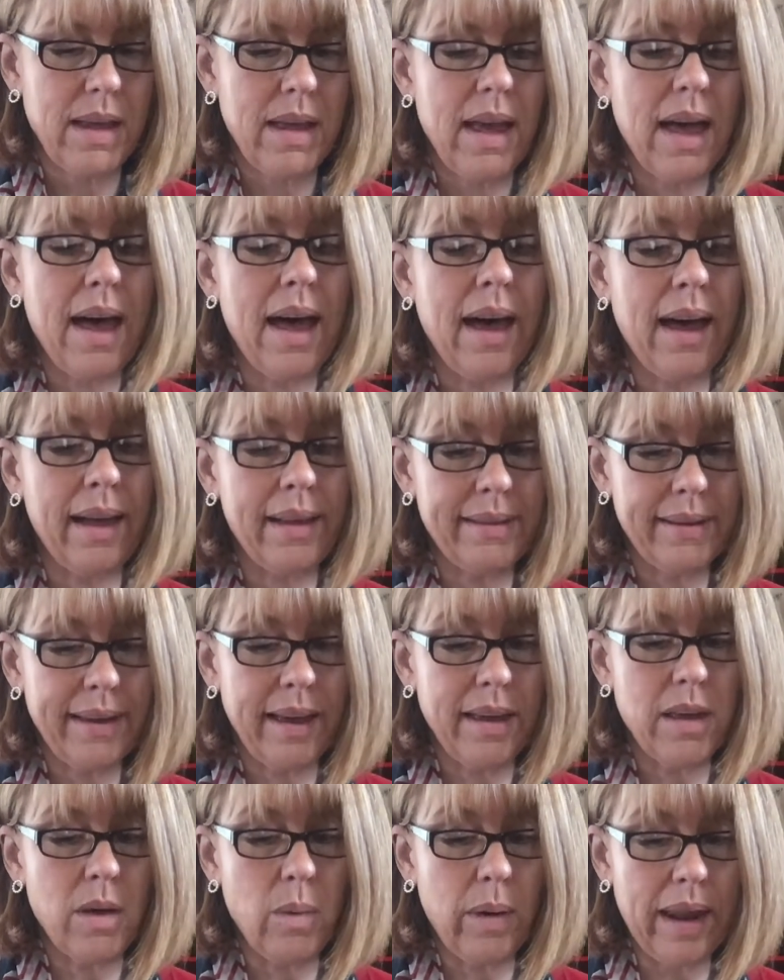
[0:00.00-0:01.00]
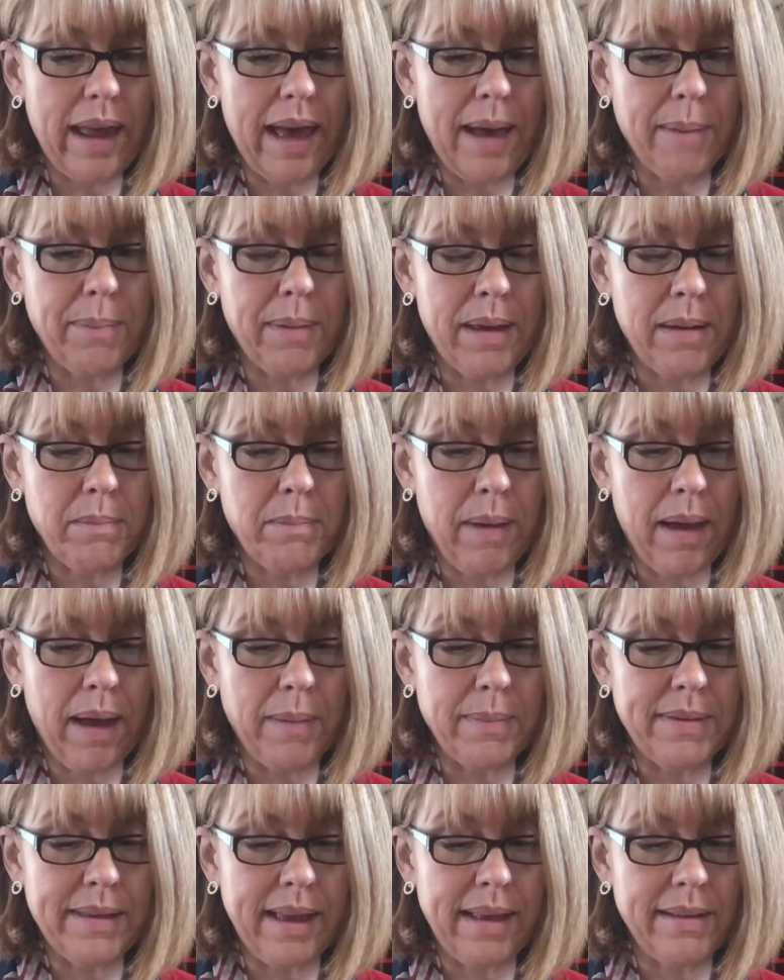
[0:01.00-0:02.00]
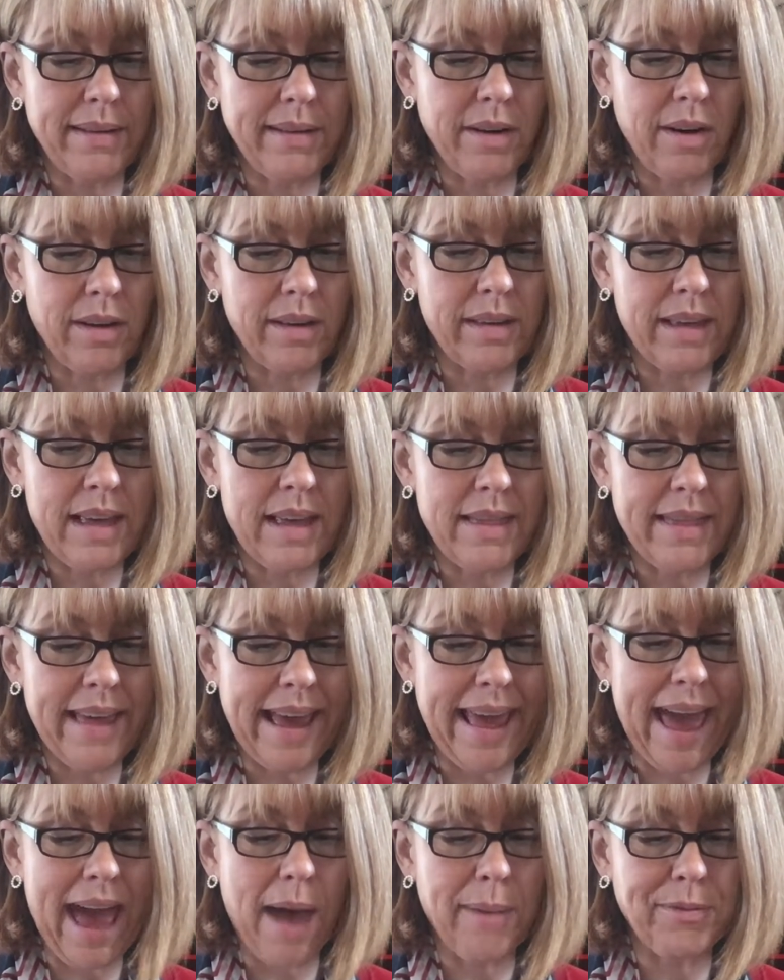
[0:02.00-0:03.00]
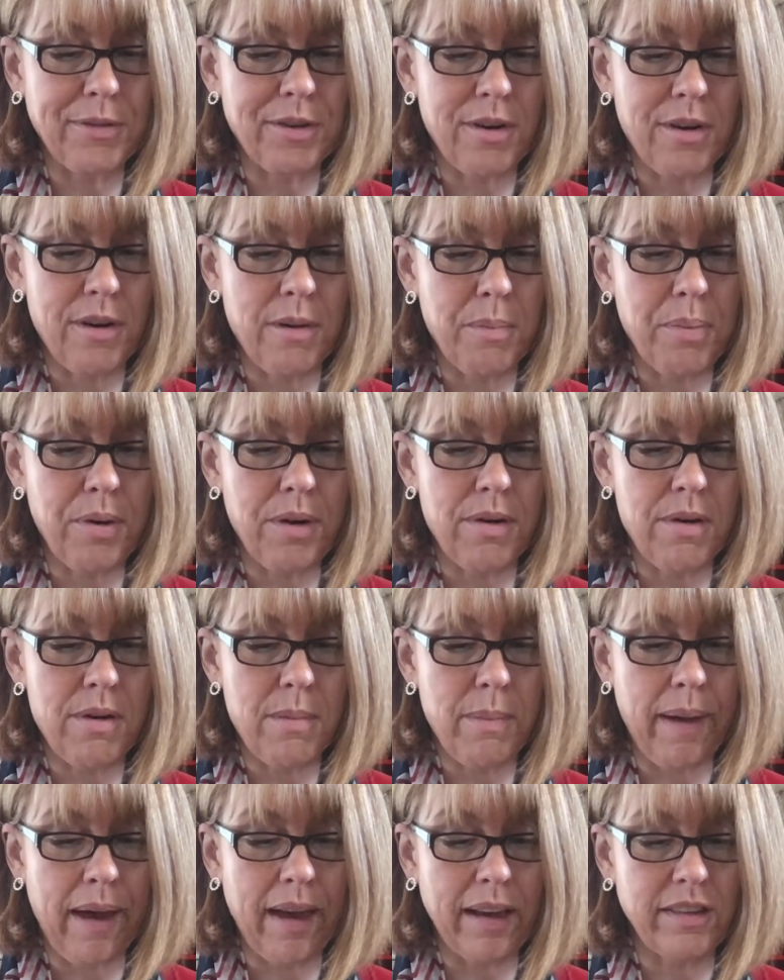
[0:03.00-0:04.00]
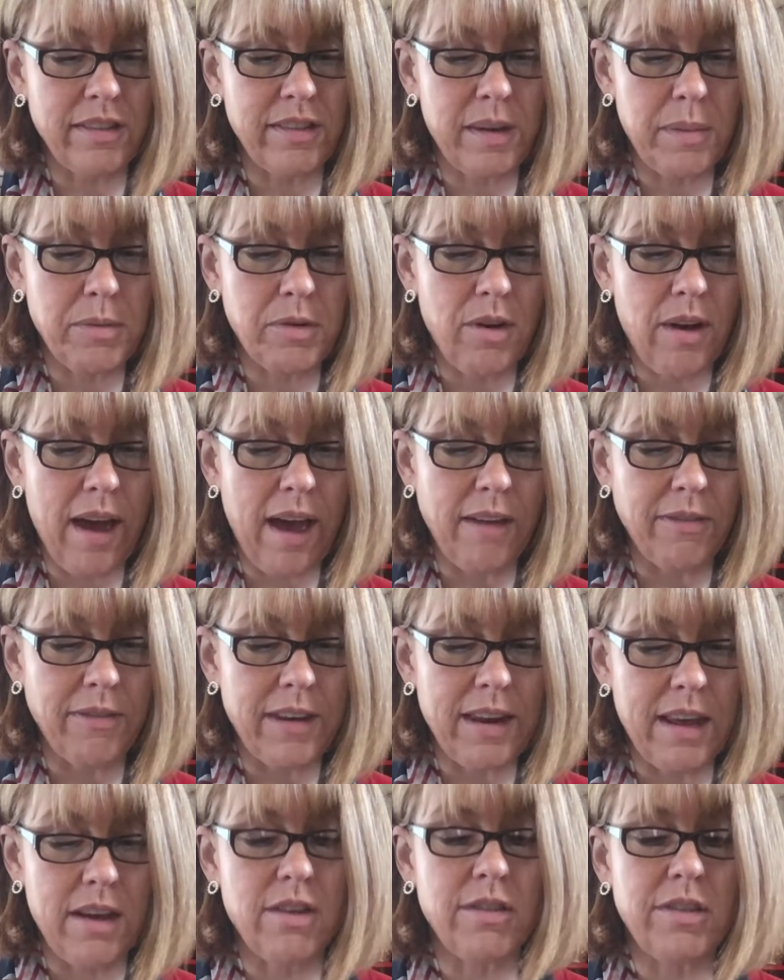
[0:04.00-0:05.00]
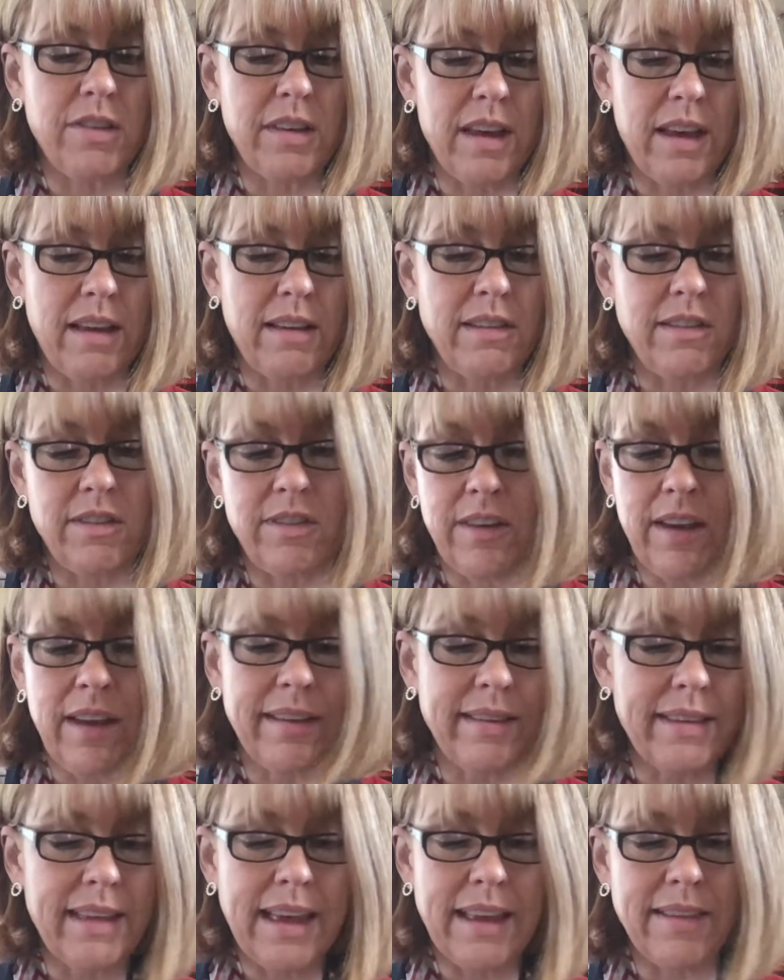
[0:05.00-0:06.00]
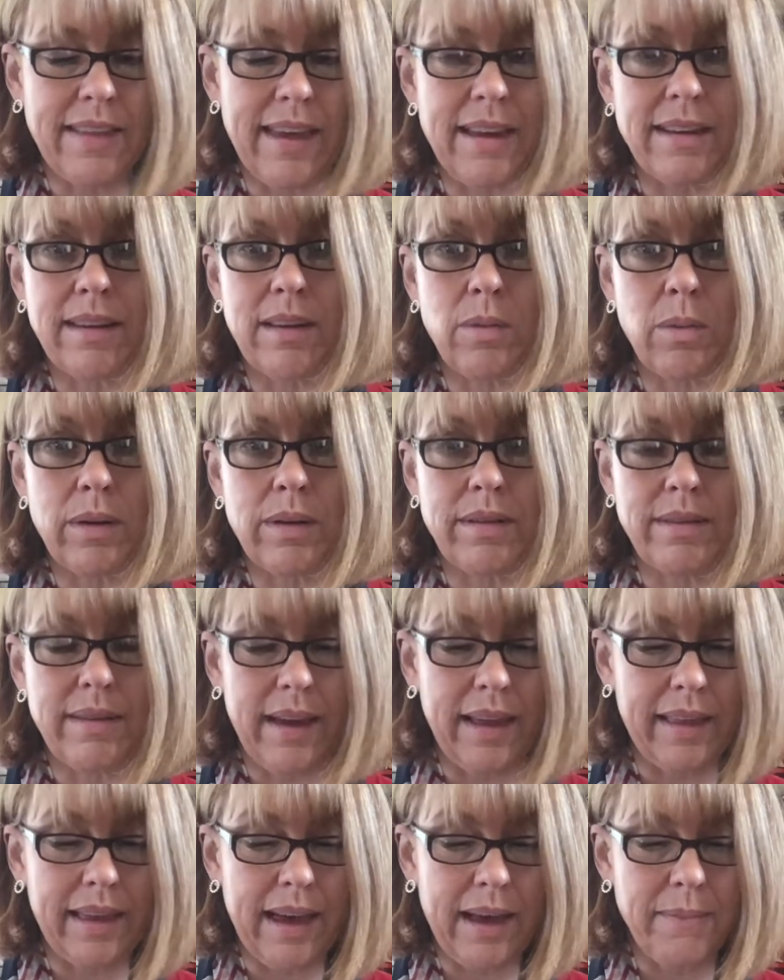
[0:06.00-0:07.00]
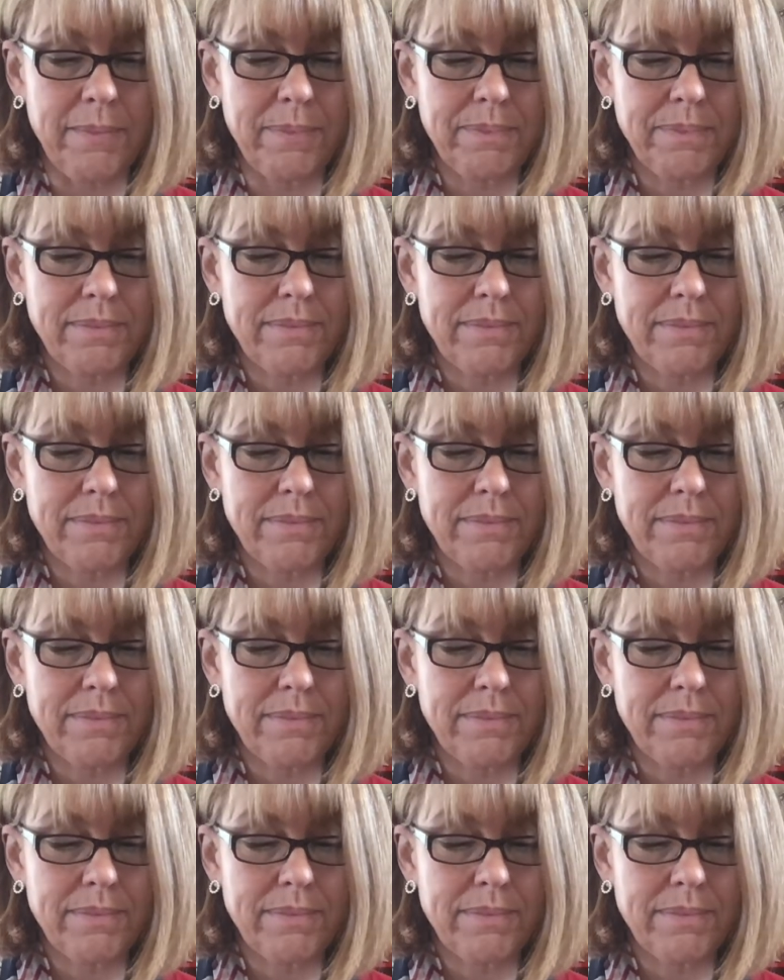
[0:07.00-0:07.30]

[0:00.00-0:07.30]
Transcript: I'll tell you what happened, Bob says darkly. They captured her, put her in a box, shipped her off, and here she is, just like they did with Stella.